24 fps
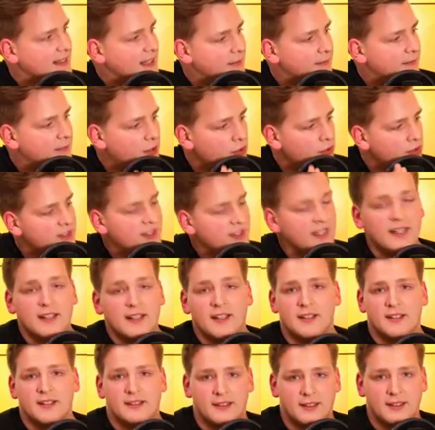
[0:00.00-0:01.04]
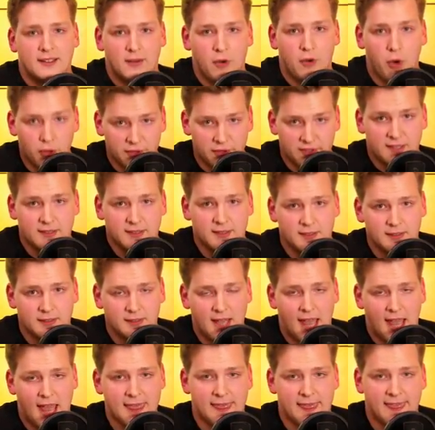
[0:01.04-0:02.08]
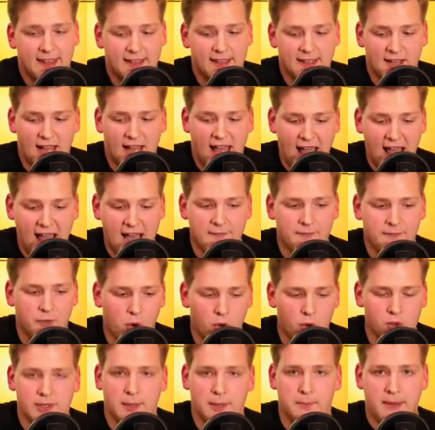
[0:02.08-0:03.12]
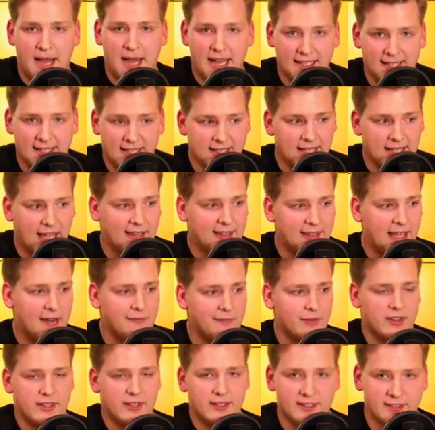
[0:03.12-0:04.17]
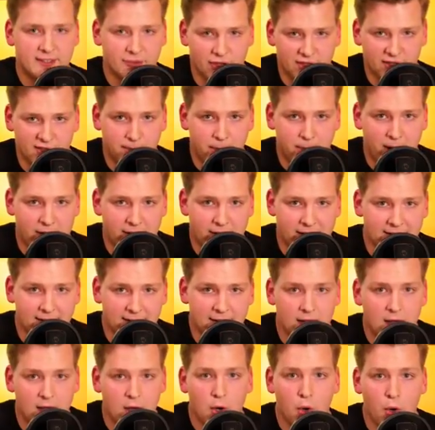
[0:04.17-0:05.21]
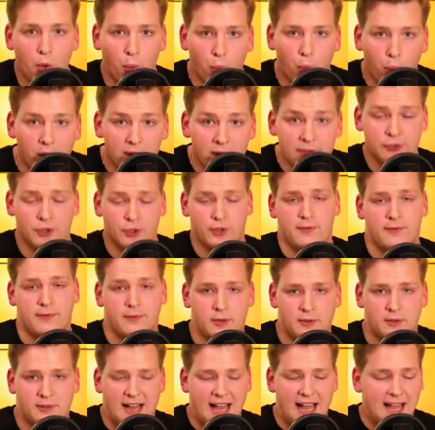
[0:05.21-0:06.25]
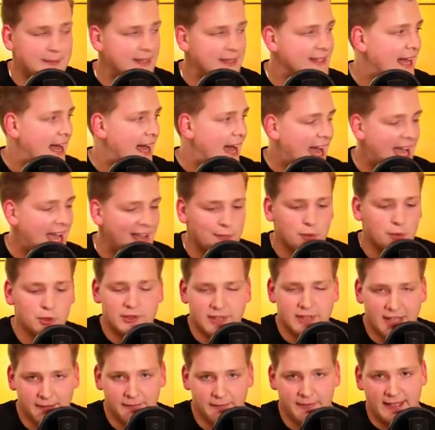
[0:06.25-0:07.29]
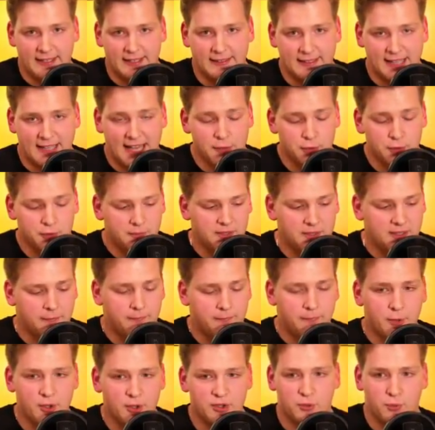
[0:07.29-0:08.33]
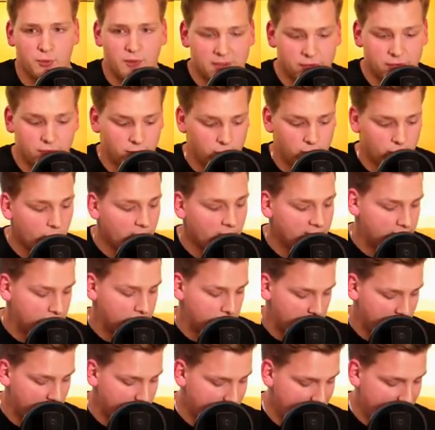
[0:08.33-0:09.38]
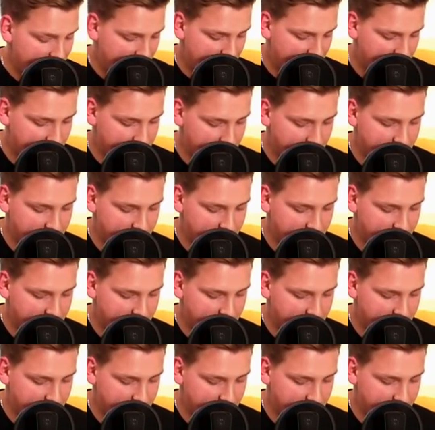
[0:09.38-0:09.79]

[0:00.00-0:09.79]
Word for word: if there is a audit and they have all the backing and everything is transparent, wonderful. I mean, I would love that. I would be the first one to do a stream and